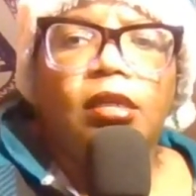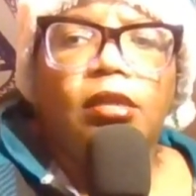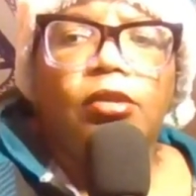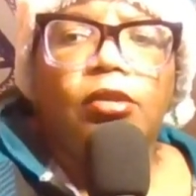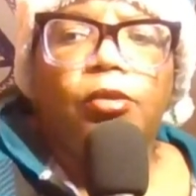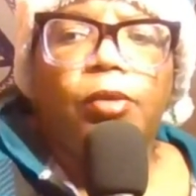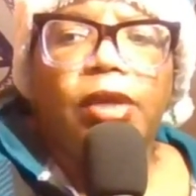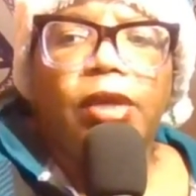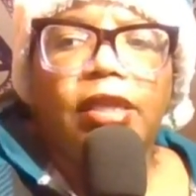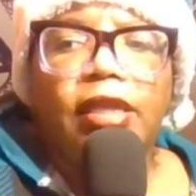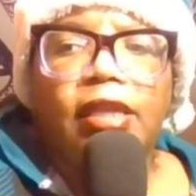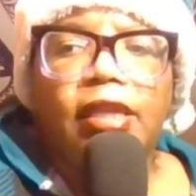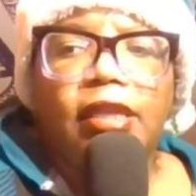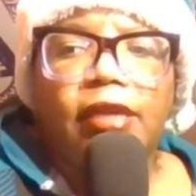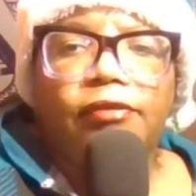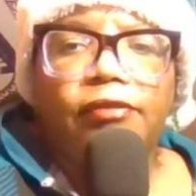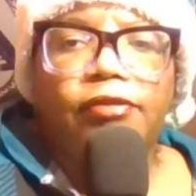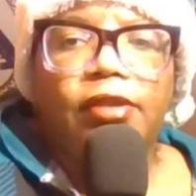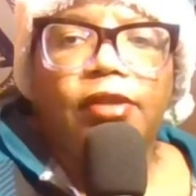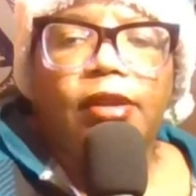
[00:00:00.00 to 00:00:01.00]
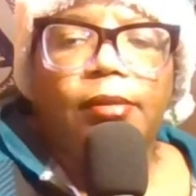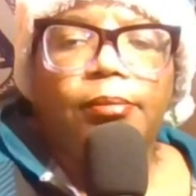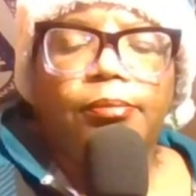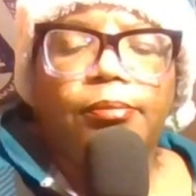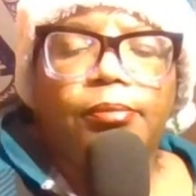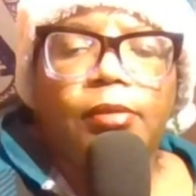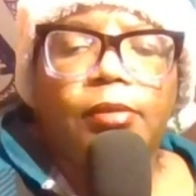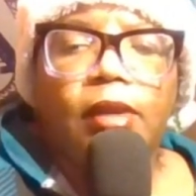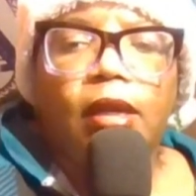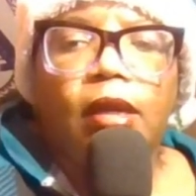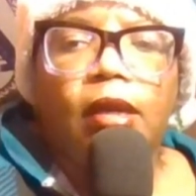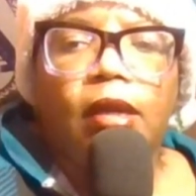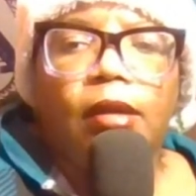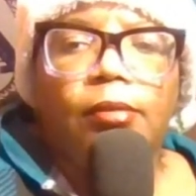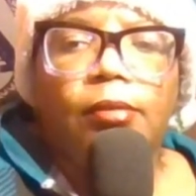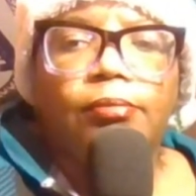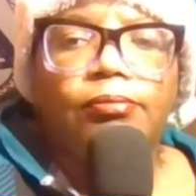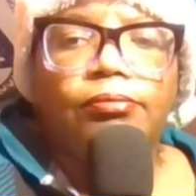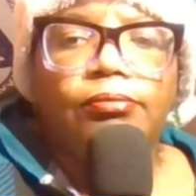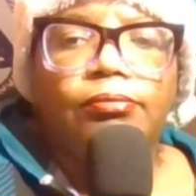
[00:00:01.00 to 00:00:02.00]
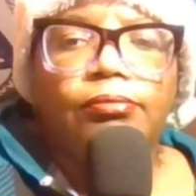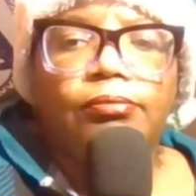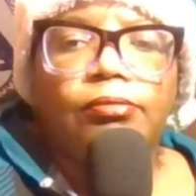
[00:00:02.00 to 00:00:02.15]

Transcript: the way they left them um,